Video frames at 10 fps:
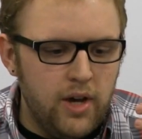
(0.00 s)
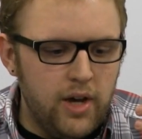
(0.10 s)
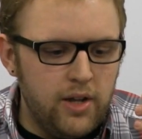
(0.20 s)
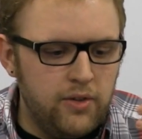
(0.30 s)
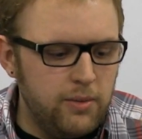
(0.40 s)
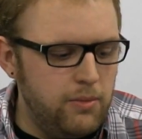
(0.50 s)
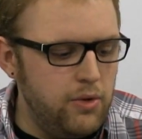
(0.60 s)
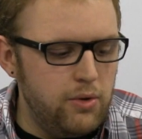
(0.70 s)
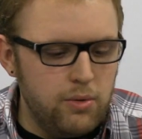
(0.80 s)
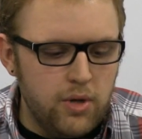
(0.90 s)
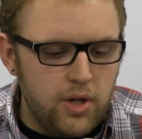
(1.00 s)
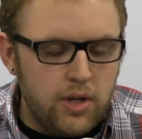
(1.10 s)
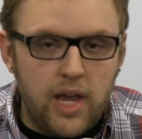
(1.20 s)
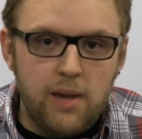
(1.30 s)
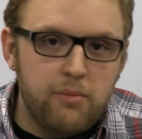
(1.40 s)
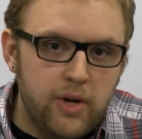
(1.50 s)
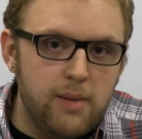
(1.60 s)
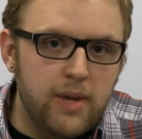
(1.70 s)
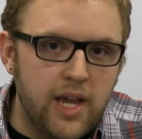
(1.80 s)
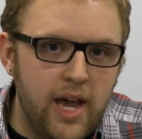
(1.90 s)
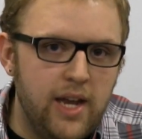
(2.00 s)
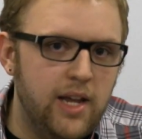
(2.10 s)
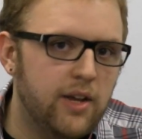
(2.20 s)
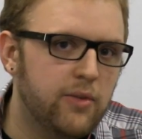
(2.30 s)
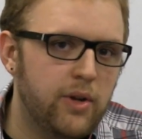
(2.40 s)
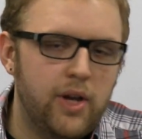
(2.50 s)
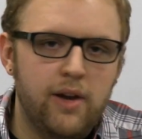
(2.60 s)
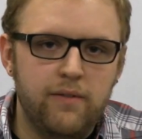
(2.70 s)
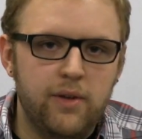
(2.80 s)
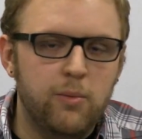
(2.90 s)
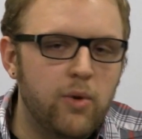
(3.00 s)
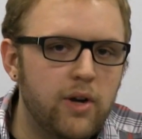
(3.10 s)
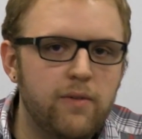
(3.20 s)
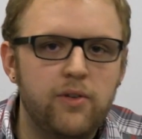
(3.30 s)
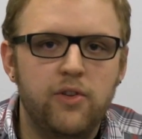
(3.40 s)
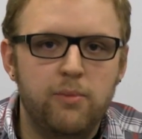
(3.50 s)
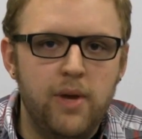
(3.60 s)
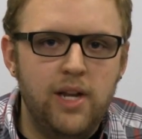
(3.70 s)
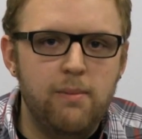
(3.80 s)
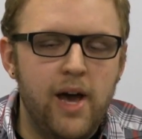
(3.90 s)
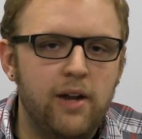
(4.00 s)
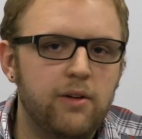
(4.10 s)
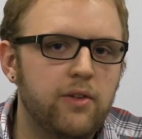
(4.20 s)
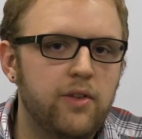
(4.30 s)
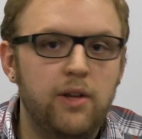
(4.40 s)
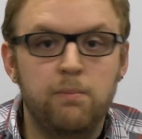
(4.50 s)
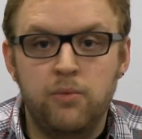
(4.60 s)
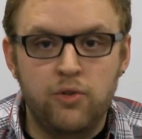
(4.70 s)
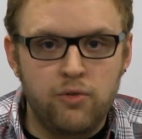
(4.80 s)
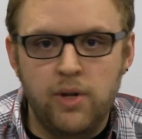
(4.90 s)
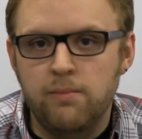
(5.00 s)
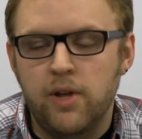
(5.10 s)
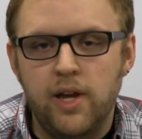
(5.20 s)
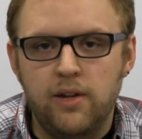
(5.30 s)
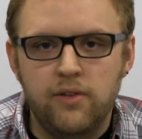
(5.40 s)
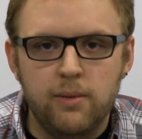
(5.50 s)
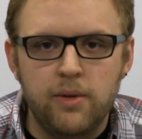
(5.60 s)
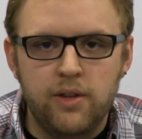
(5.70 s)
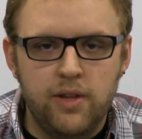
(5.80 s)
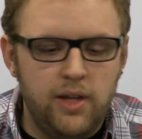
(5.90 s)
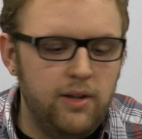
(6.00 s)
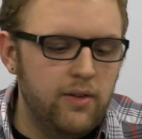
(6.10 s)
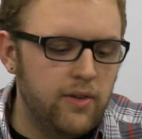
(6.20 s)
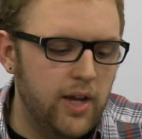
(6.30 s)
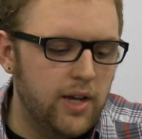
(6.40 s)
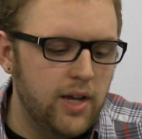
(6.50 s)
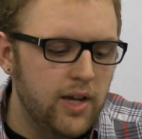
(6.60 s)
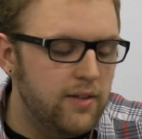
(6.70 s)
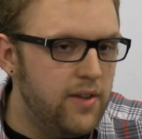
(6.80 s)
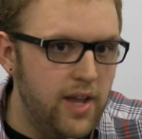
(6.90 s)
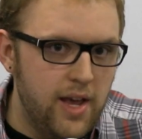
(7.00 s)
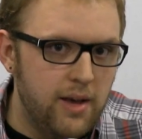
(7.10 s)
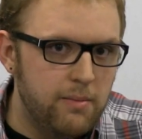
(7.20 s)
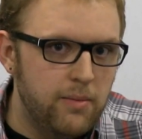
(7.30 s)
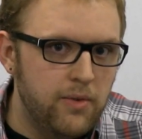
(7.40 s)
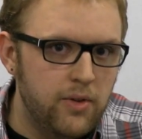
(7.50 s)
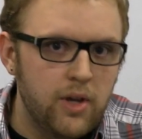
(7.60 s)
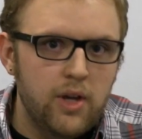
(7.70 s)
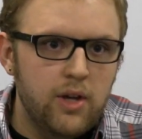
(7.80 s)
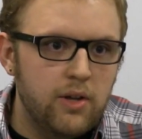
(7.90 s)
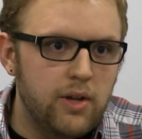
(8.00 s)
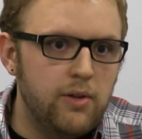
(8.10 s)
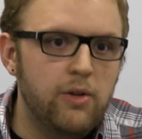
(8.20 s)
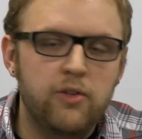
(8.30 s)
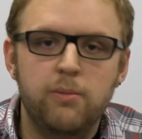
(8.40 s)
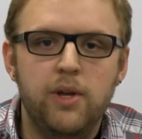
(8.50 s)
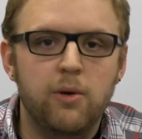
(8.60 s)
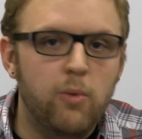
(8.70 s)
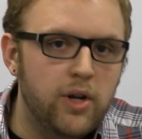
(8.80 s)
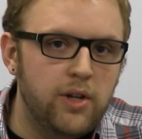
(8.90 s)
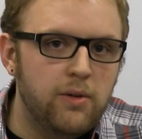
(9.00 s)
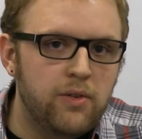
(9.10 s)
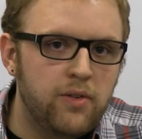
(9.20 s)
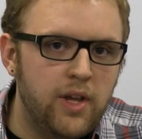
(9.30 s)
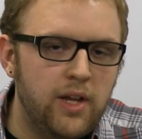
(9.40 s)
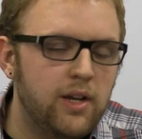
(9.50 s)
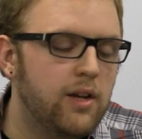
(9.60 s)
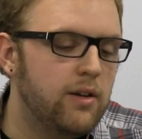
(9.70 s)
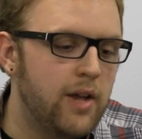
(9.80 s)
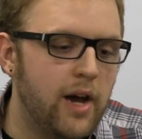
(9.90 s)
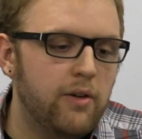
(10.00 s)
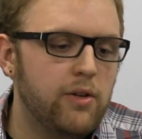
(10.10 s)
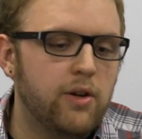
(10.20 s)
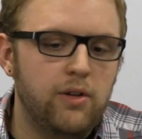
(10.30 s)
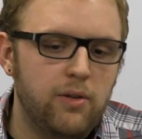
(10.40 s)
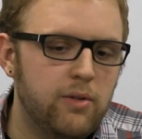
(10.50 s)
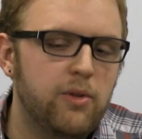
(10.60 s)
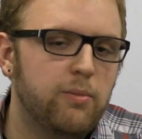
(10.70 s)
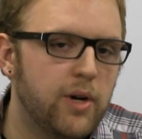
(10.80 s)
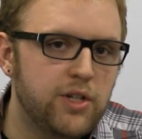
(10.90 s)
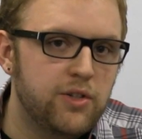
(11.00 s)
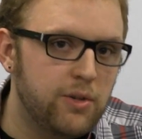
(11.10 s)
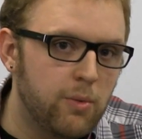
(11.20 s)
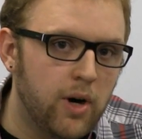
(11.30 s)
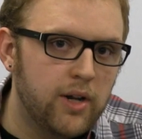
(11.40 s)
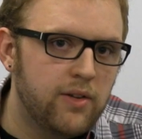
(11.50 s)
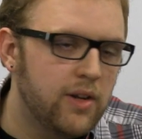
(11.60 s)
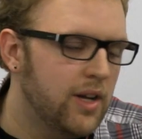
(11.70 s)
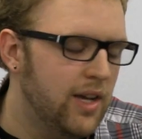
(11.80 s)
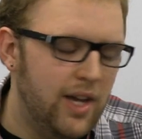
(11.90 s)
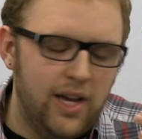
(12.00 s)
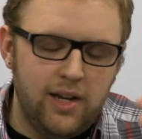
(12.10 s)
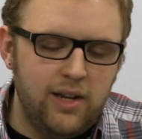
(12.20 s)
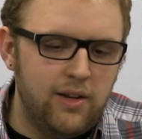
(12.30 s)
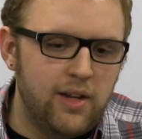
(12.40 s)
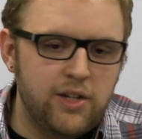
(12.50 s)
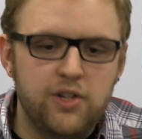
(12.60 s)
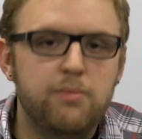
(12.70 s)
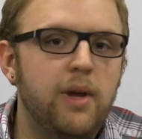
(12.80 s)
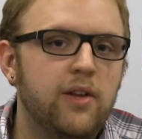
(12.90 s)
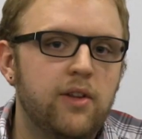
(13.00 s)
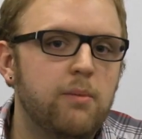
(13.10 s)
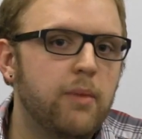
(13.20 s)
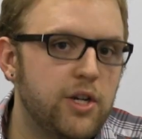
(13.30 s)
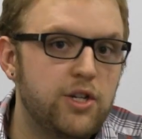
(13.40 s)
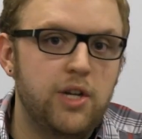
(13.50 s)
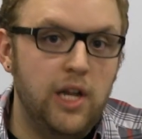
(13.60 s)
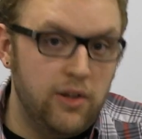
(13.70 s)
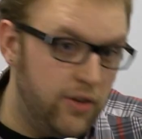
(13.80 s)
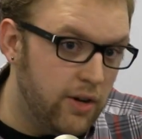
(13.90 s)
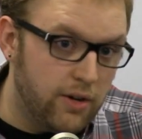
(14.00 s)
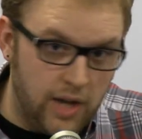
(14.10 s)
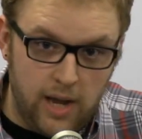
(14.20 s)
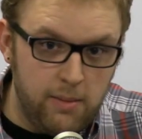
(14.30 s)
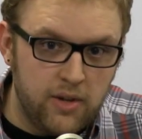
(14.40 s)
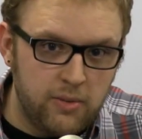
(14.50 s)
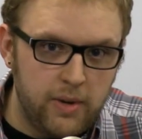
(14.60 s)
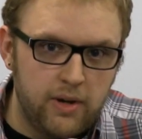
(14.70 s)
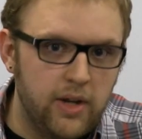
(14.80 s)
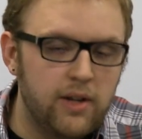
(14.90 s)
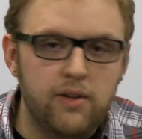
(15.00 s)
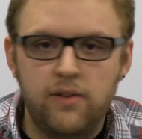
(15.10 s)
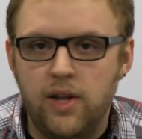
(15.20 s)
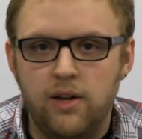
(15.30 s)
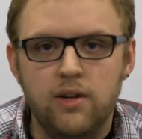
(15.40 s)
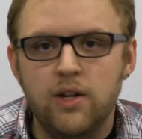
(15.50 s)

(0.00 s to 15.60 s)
some new gameplay mechanics where you have the one versus many battles. They streamlined some of the things like TMs. It used to be a one-use thing, and now you can use them as much as you want, and that just makes it a much easier game experience, and